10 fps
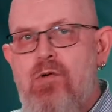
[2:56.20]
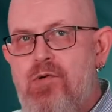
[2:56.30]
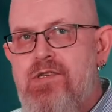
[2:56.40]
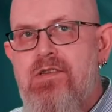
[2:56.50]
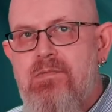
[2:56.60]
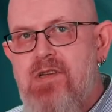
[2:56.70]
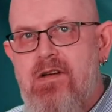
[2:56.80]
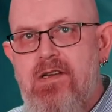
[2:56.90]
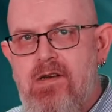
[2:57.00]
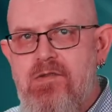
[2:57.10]
autism
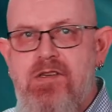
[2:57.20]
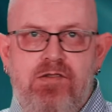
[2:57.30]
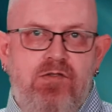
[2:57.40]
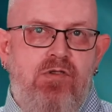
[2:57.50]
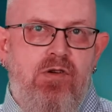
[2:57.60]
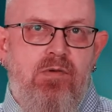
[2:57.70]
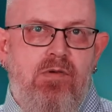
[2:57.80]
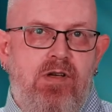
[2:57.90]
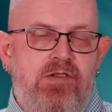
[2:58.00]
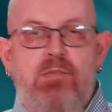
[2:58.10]
diagnoses grew,
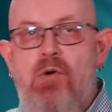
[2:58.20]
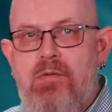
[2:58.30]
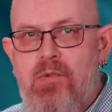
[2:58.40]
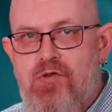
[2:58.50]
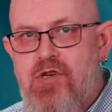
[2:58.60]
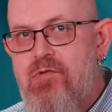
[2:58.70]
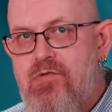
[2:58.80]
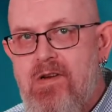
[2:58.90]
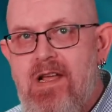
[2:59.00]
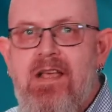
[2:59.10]
as more and more
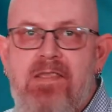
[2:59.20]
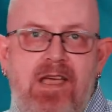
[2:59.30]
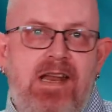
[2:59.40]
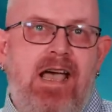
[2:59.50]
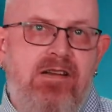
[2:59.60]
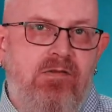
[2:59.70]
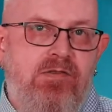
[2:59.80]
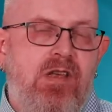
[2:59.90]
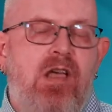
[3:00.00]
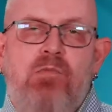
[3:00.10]
children, then
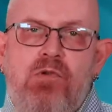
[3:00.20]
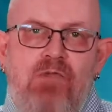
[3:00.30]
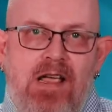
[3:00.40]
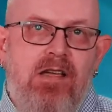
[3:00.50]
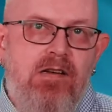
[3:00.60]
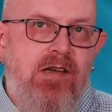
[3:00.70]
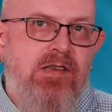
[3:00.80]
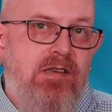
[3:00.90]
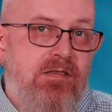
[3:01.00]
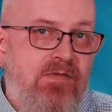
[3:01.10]
adults, were
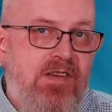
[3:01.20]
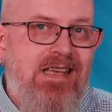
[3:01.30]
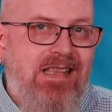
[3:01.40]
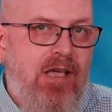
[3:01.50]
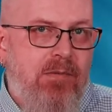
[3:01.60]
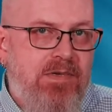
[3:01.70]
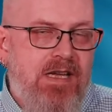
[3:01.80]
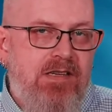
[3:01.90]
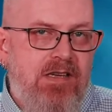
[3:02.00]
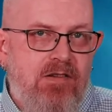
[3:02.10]
recognised as fitting the
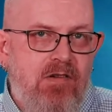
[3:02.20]
updated